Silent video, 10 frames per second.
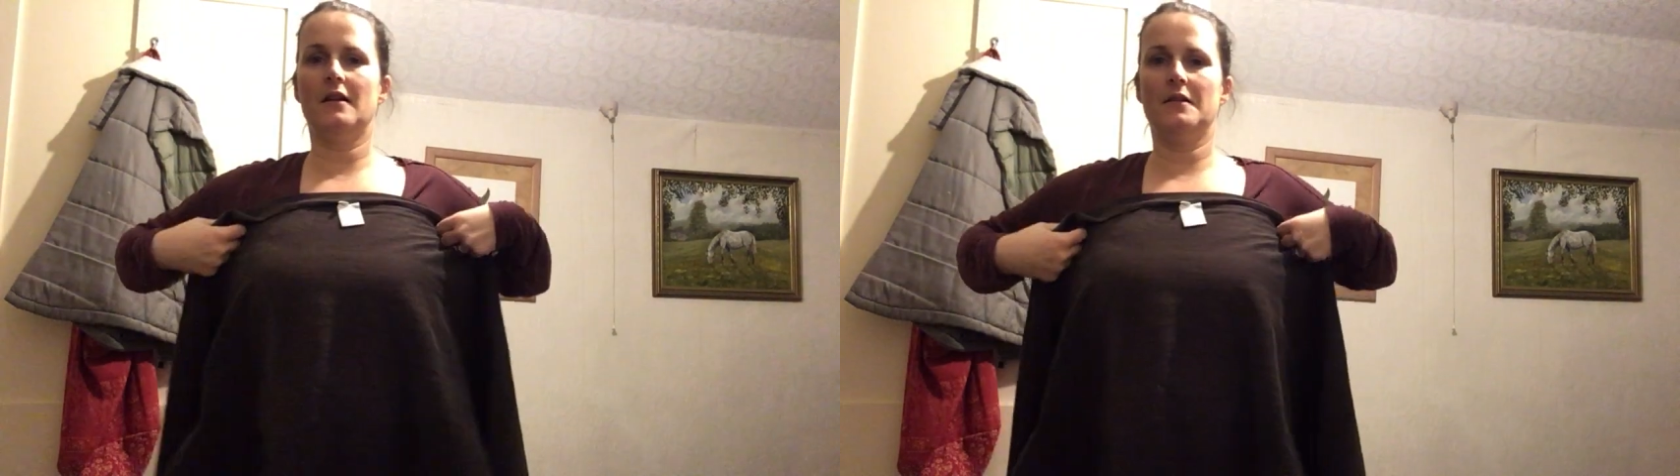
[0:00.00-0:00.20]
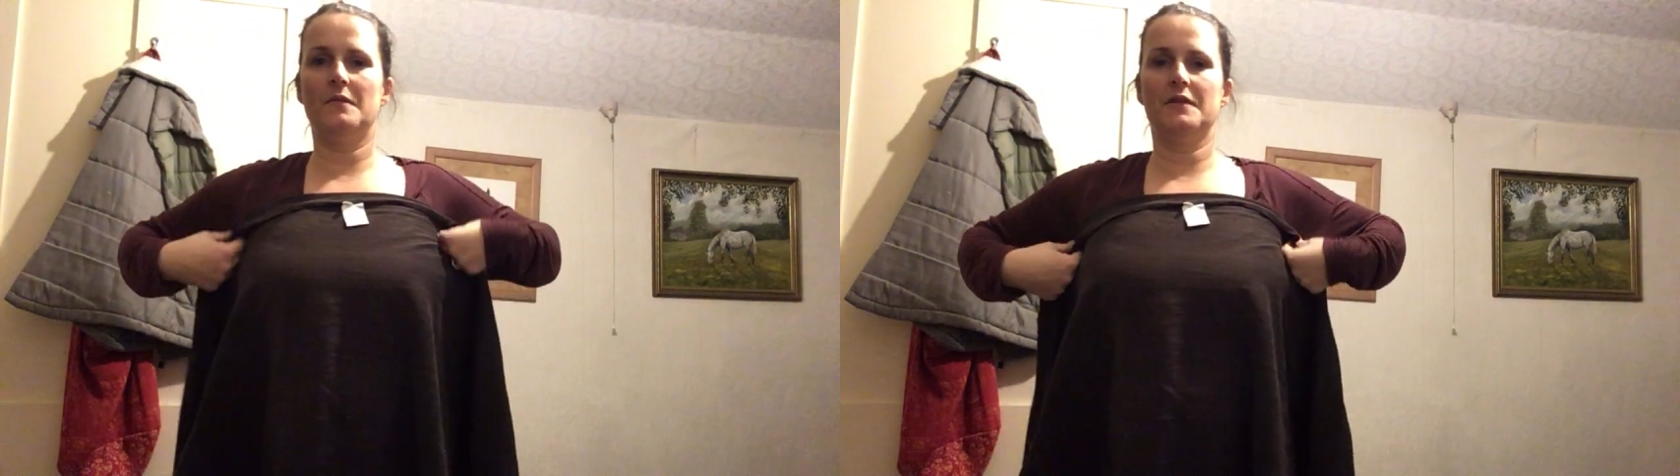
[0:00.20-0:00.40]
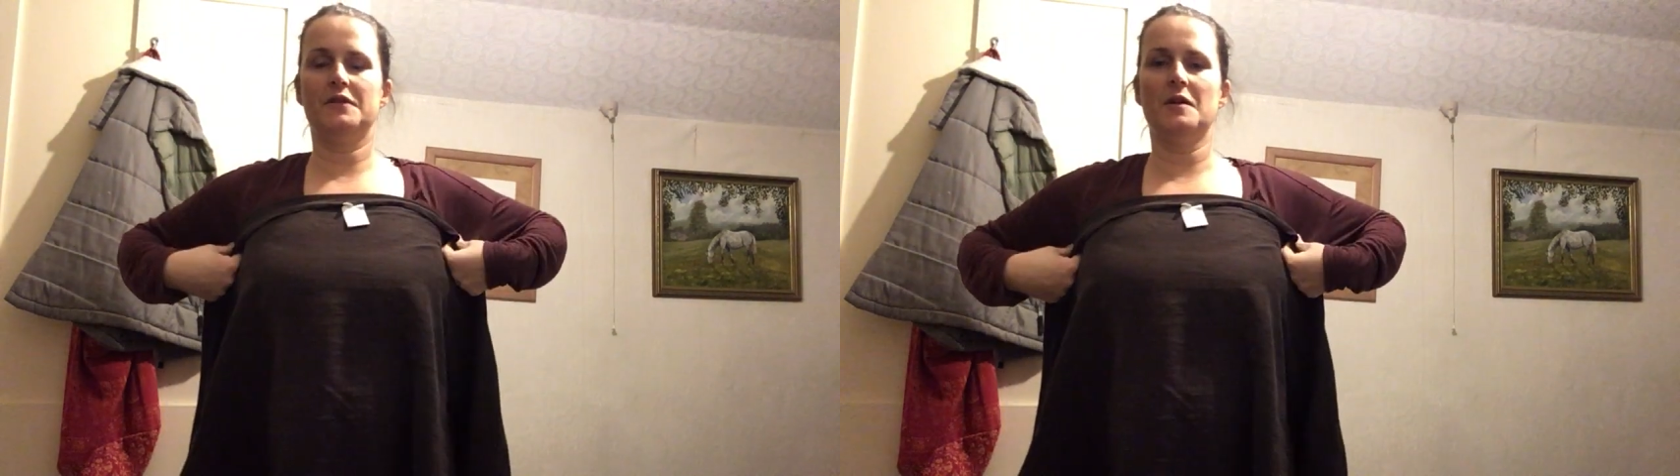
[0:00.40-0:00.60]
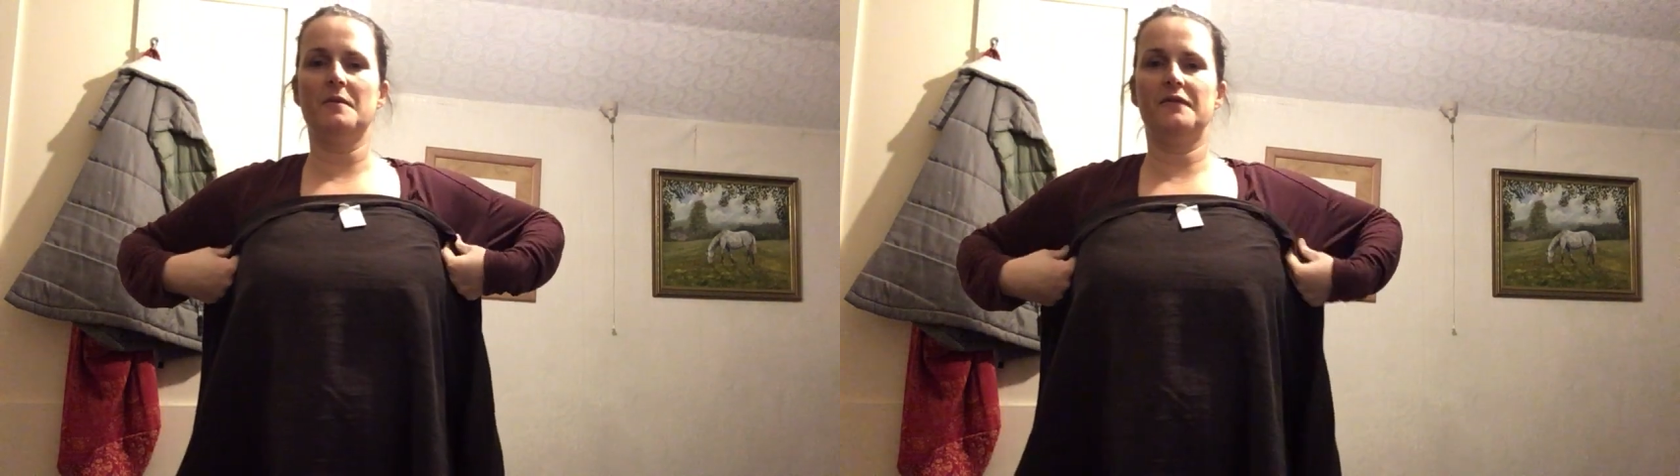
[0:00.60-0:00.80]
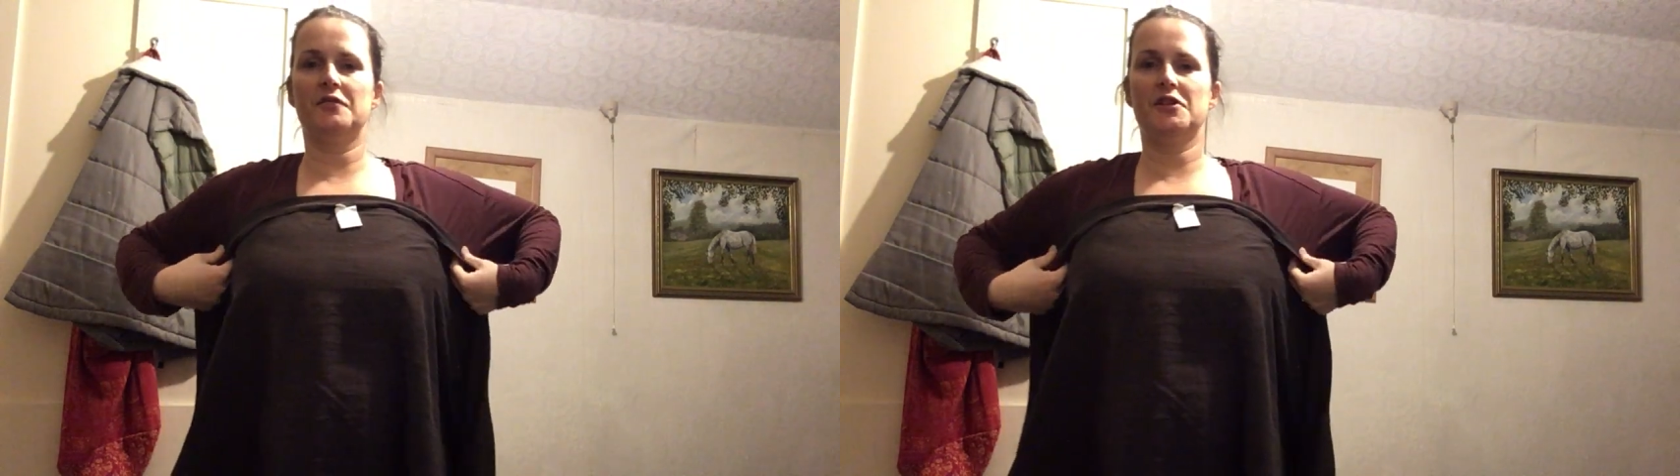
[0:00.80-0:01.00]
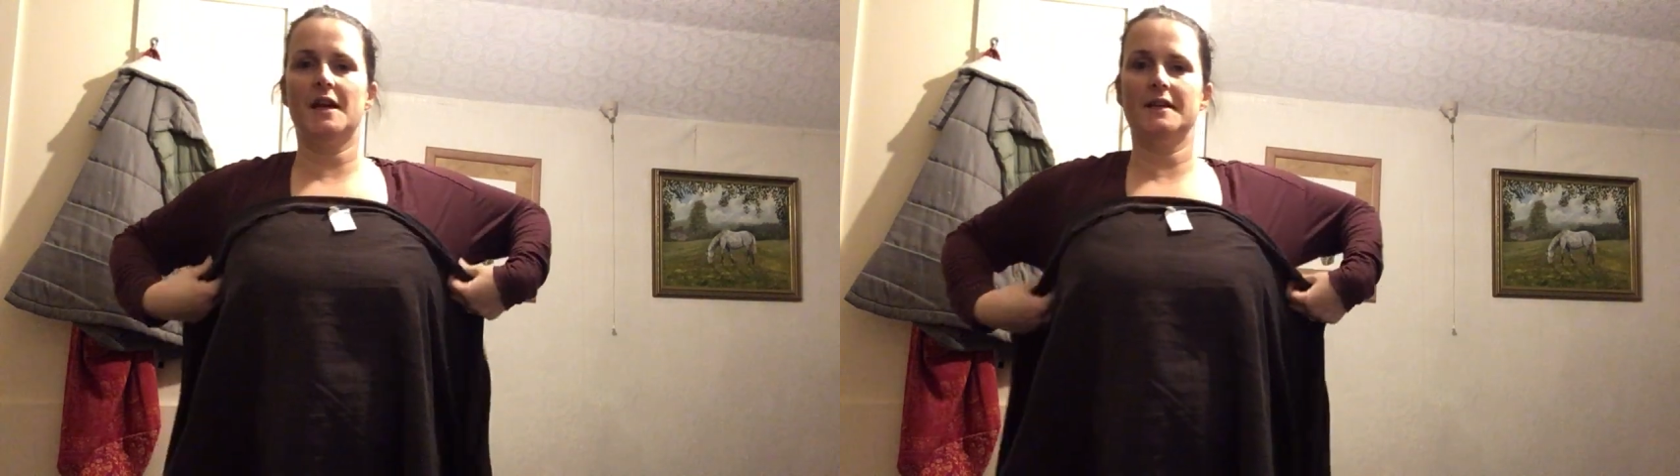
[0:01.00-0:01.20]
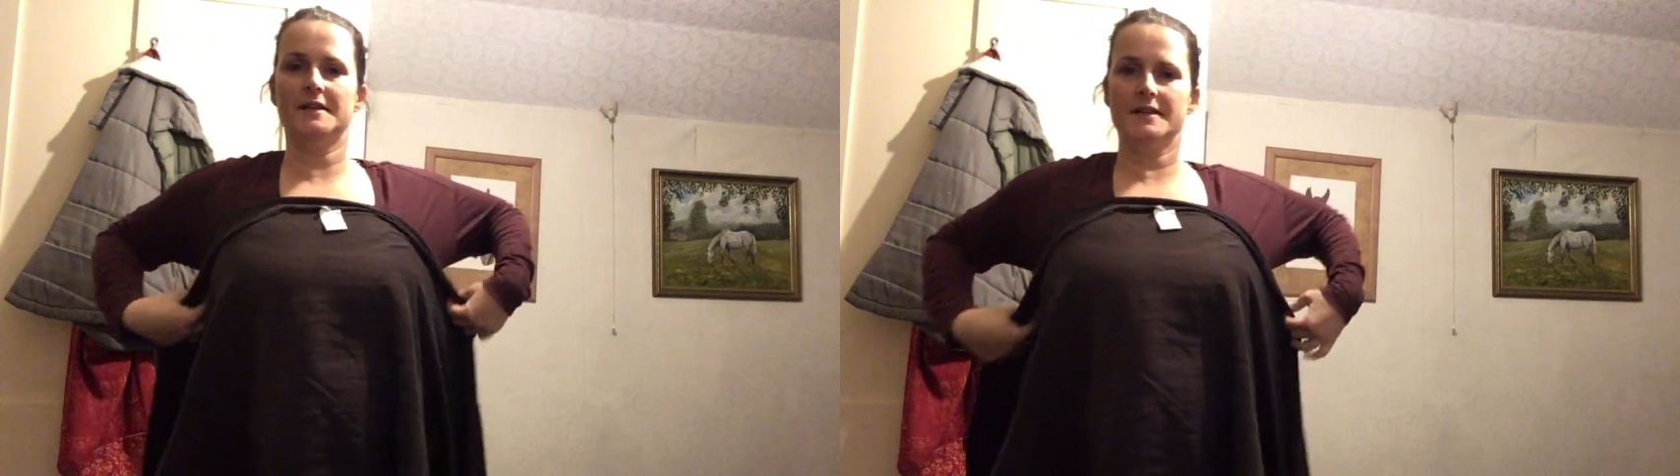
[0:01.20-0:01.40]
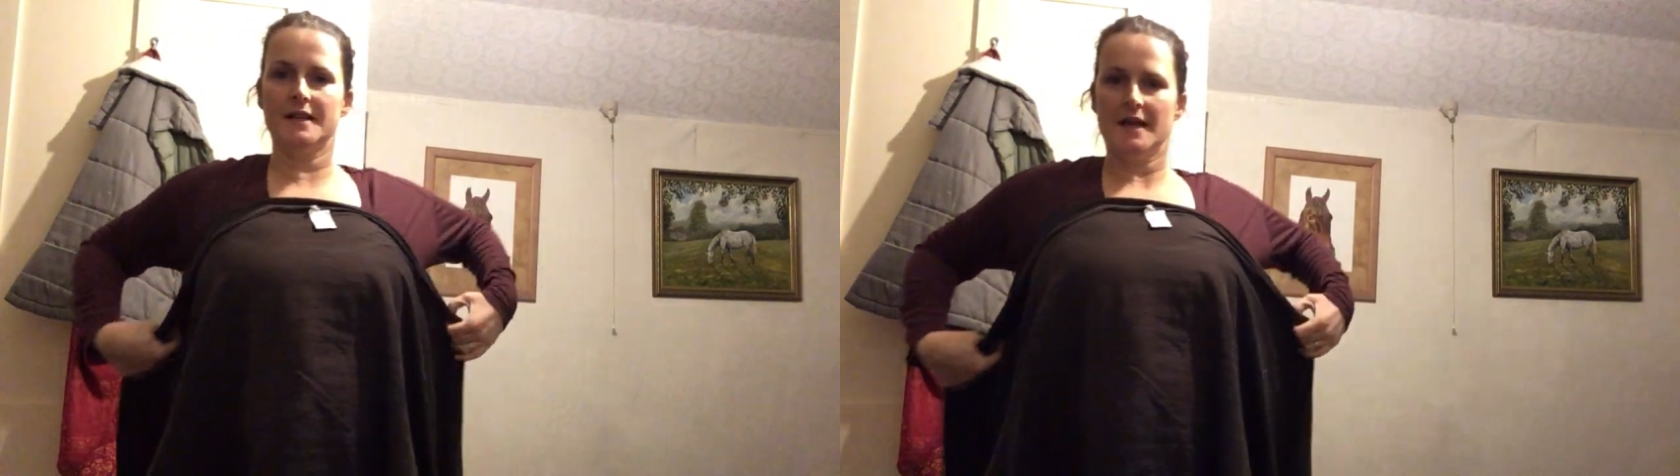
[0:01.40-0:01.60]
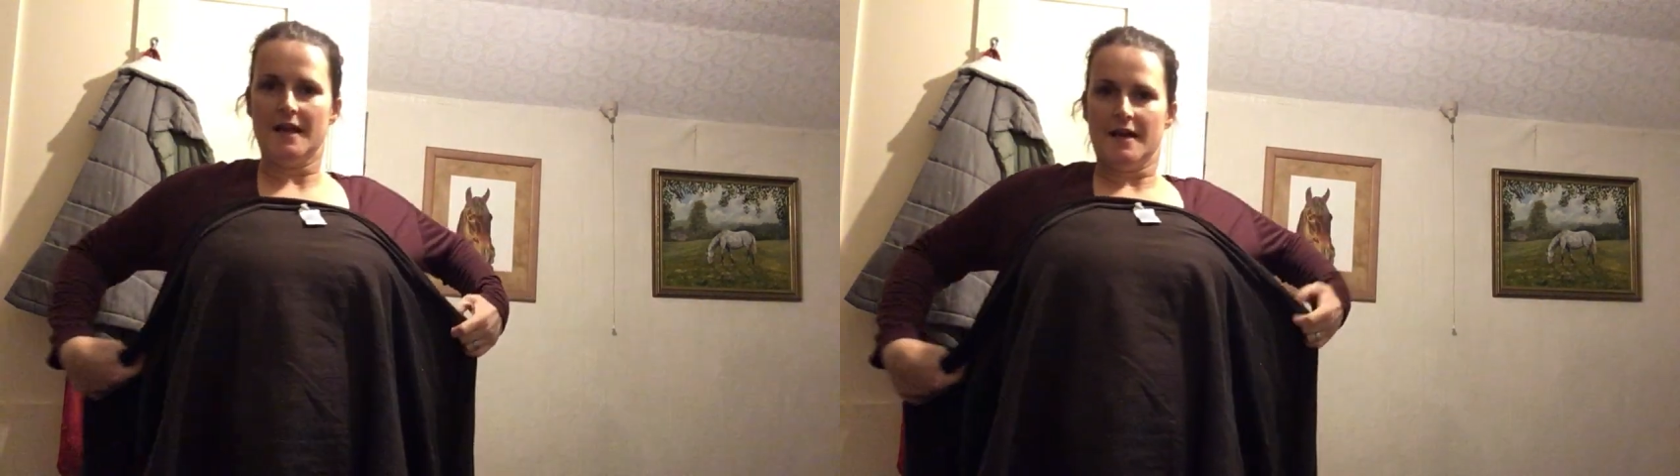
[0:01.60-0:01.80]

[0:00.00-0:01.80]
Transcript: line with the top of your chest